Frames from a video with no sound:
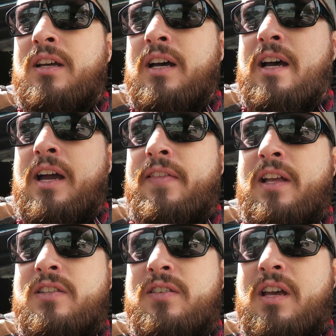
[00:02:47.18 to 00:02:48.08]
Uh, and
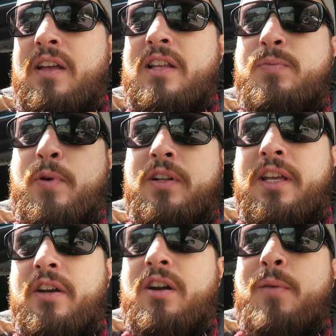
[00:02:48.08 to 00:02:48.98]
that's uh, that's per
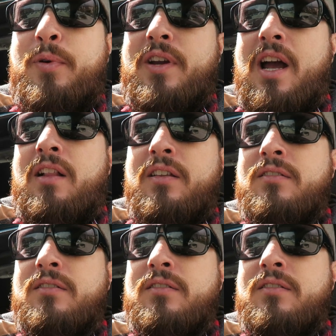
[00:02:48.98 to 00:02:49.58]
liter, not per gallon.